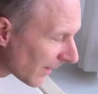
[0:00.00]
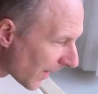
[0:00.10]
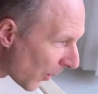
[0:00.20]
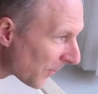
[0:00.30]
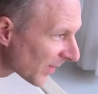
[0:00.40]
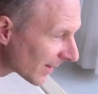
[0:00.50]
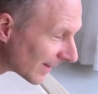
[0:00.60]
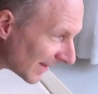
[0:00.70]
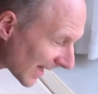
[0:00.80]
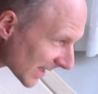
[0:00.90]
now
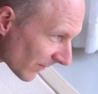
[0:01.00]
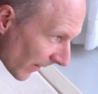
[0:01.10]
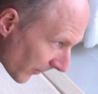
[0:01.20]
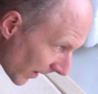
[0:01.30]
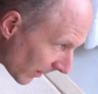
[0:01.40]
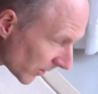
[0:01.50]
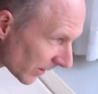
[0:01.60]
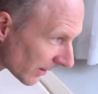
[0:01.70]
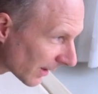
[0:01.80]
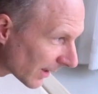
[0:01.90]
the next
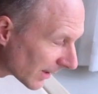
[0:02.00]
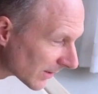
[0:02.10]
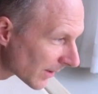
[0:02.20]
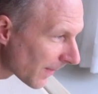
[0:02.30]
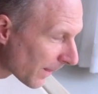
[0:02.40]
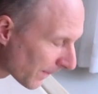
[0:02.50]
variation is